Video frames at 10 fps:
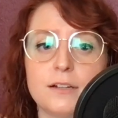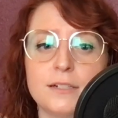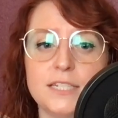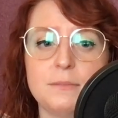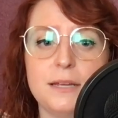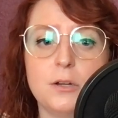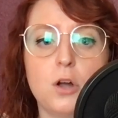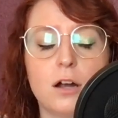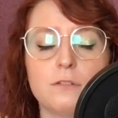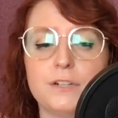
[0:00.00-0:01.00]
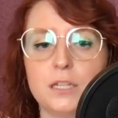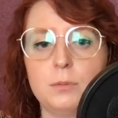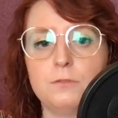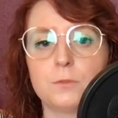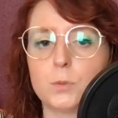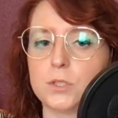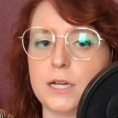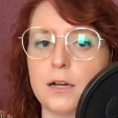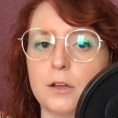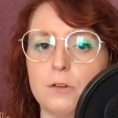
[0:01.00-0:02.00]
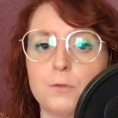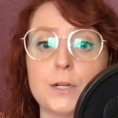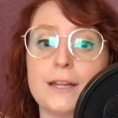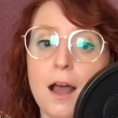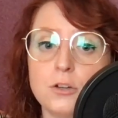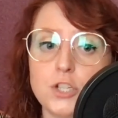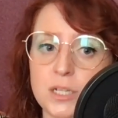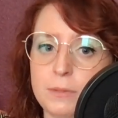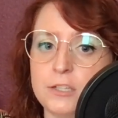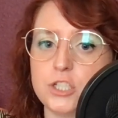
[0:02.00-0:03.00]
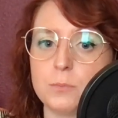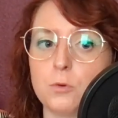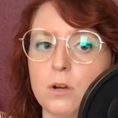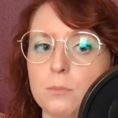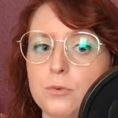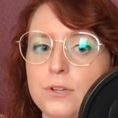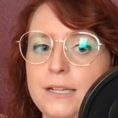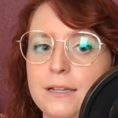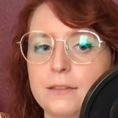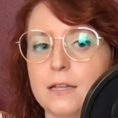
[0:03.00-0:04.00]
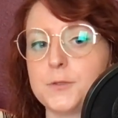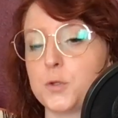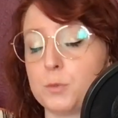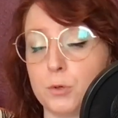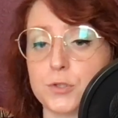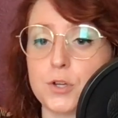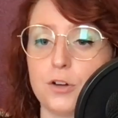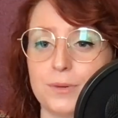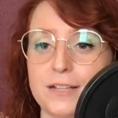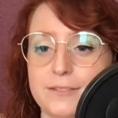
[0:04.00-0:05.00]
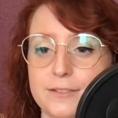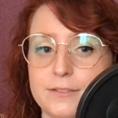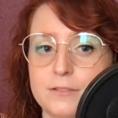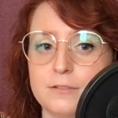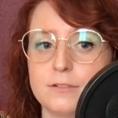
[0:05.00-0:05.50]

and he made a car available for Portago for non-championship Grand Prix and lesser sports car races.